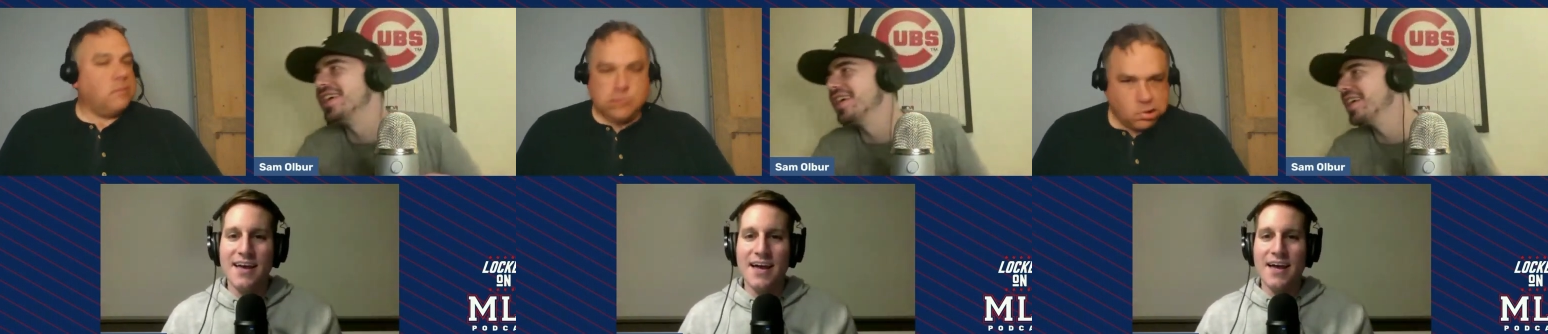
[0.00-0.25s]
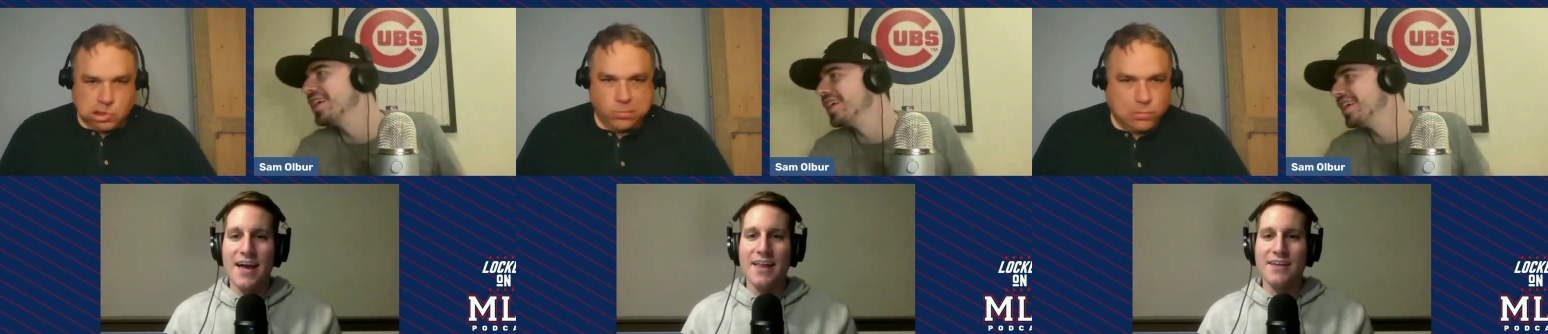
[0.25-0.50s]
Speaker 1: me.
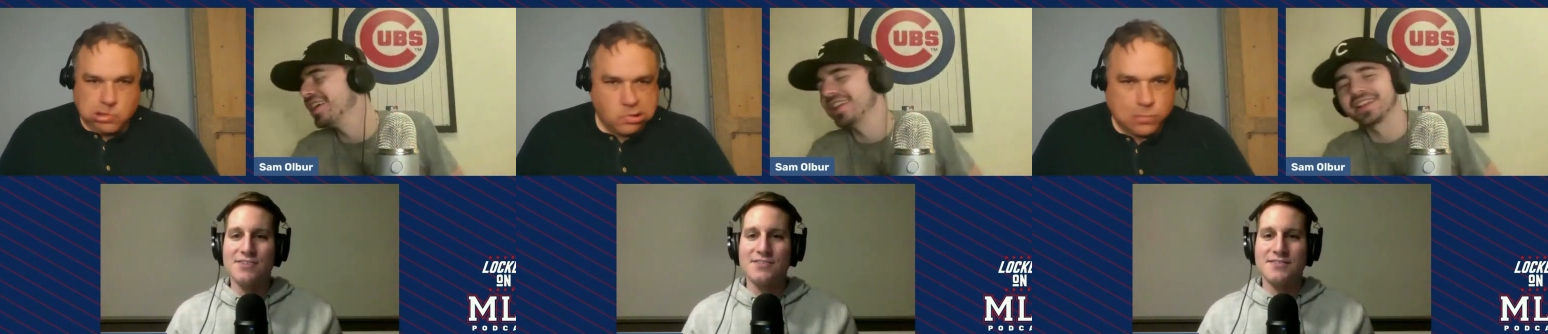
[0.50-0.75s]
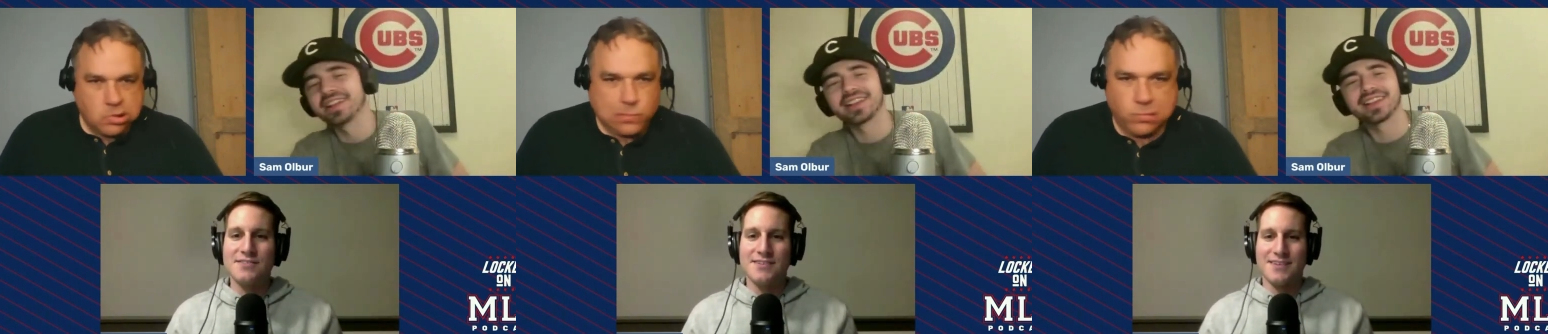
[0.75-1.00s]

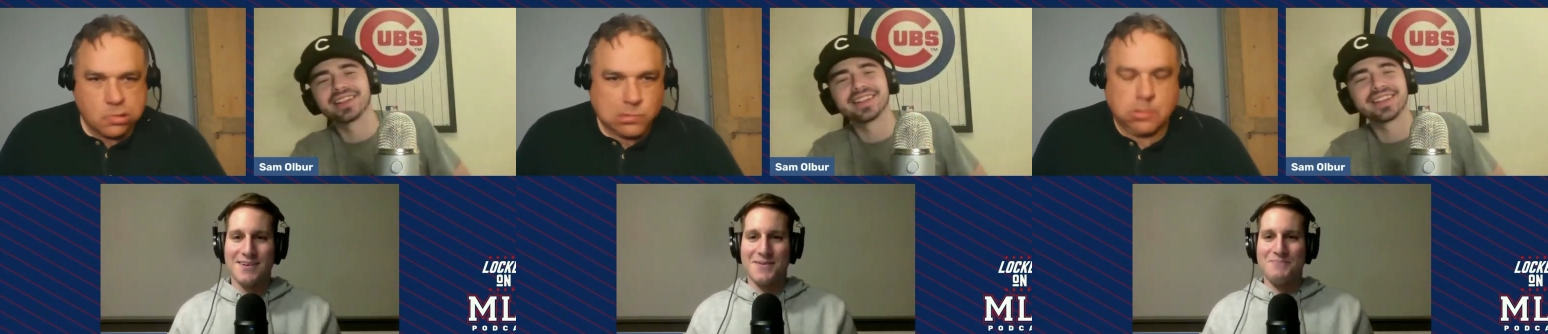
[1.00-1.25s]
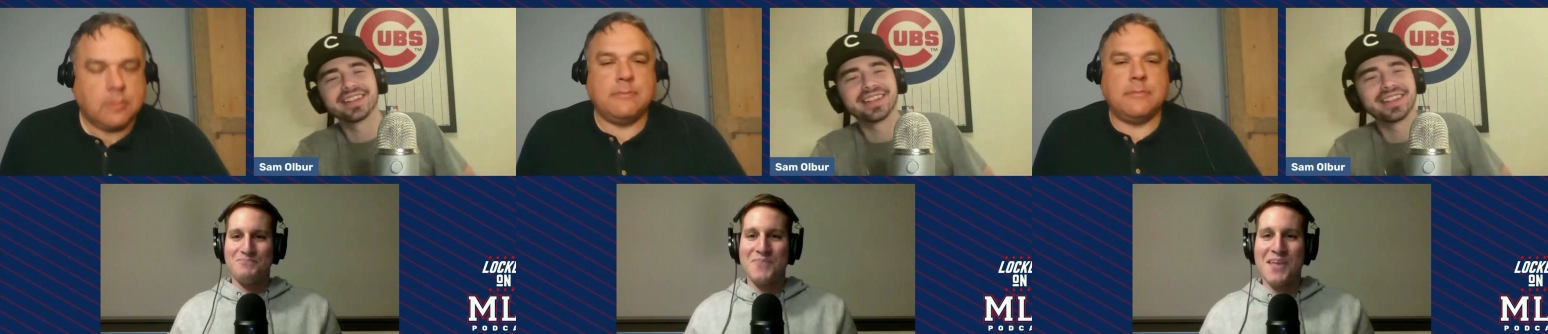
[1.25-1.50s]

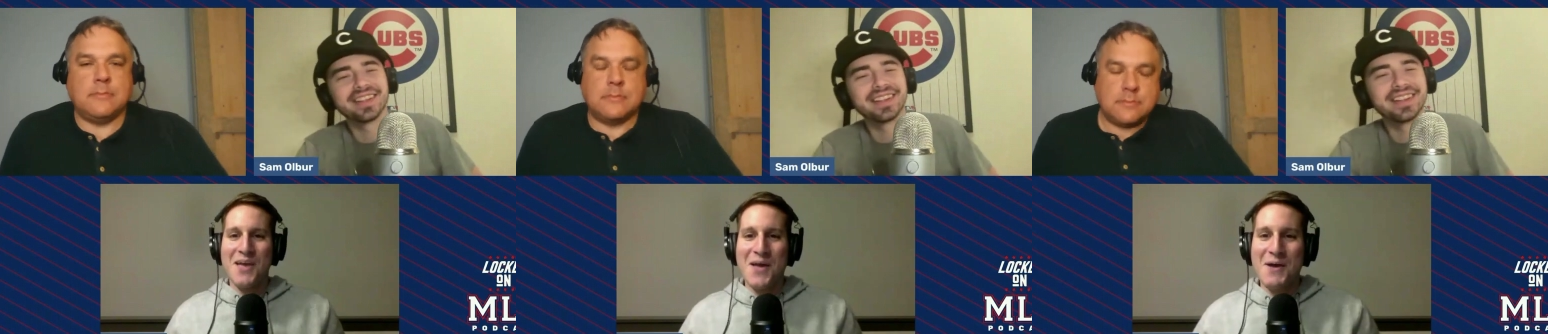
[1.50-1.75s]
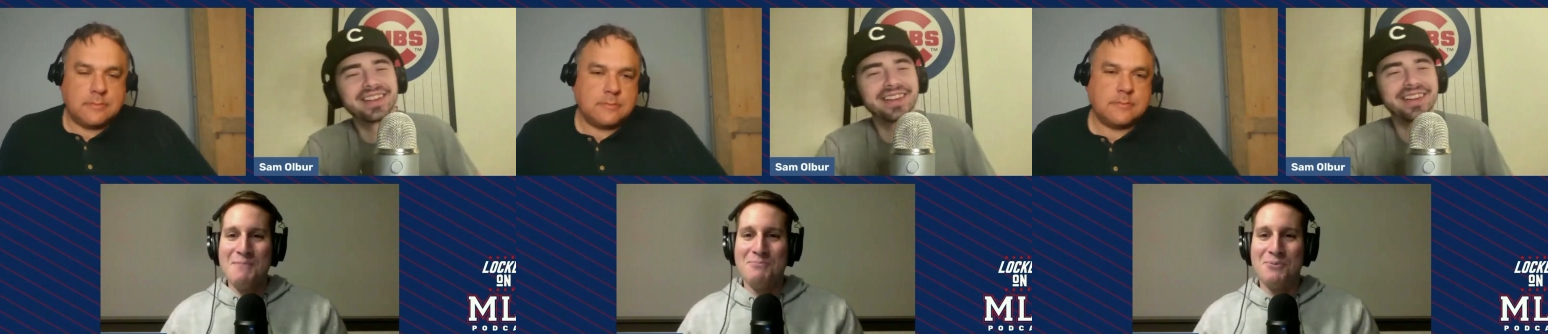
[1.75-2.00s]
Jeez.
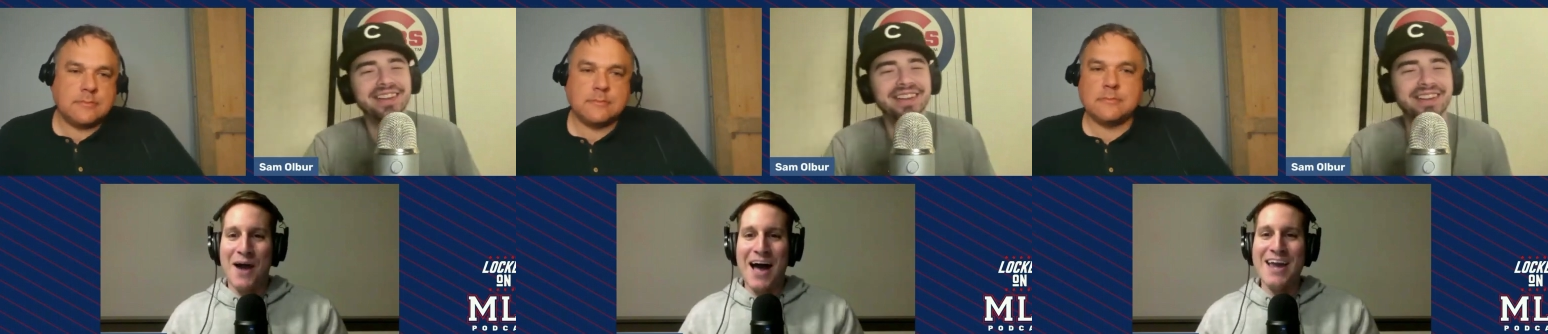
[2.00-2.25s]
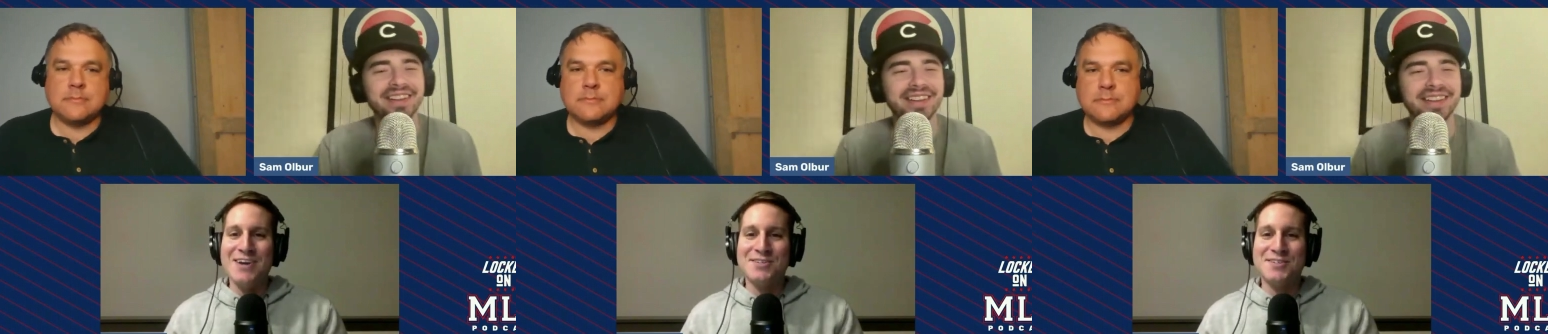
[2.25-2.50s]

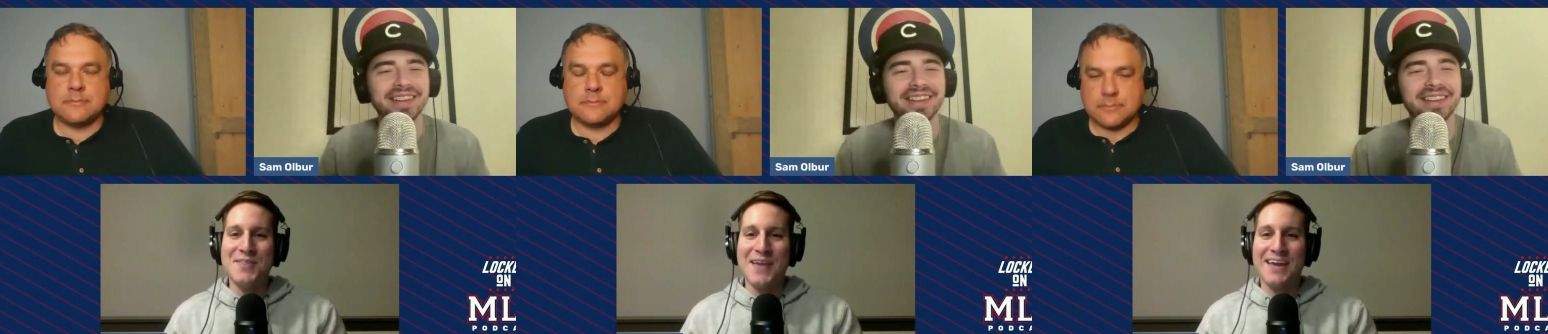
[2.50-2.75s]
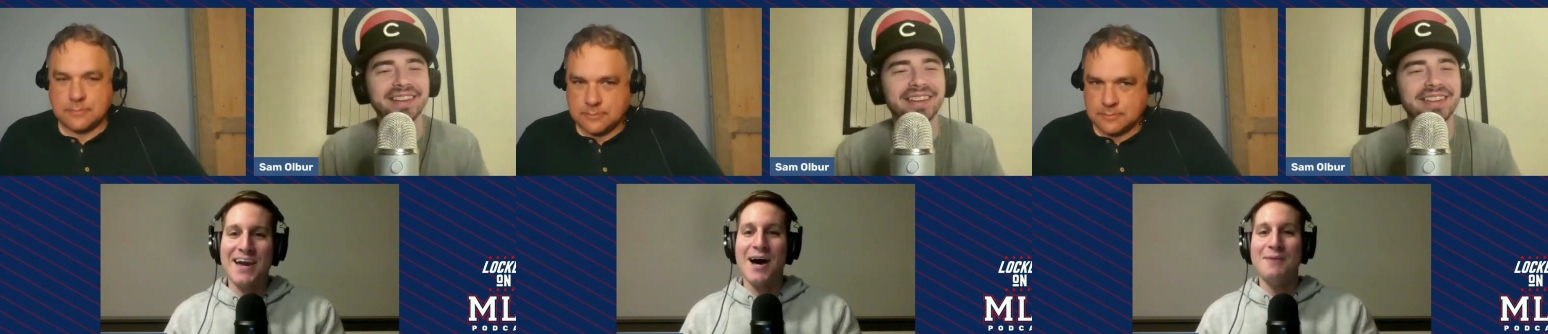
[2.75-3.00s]
Prior to
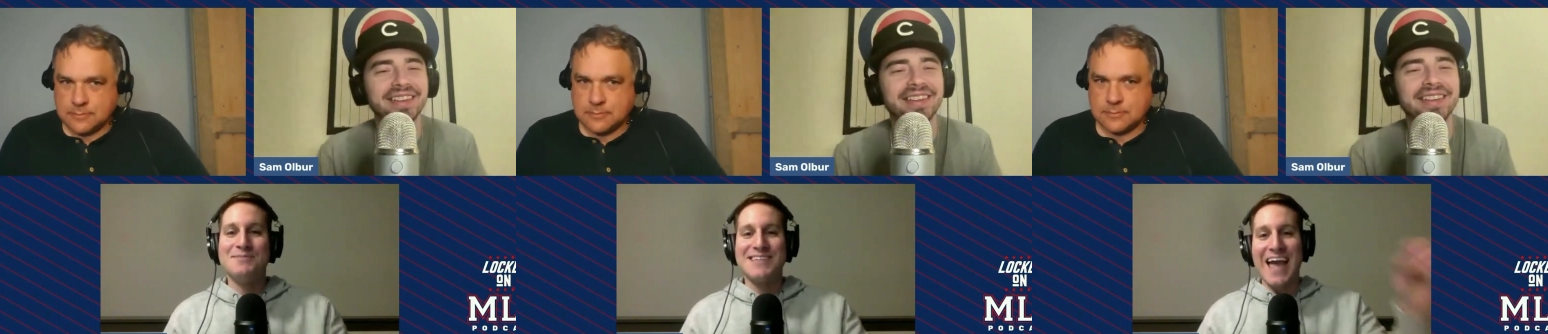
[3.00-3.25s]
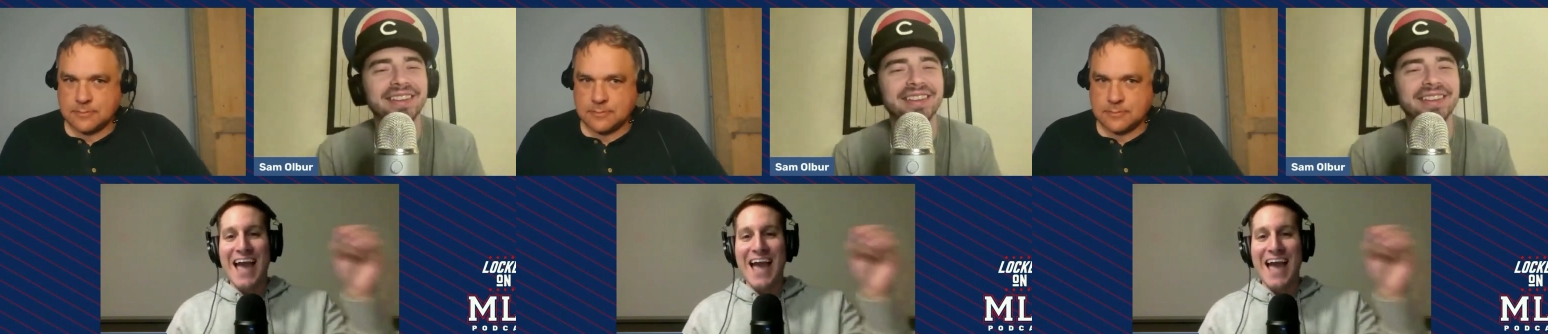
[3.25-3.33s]
the Cubs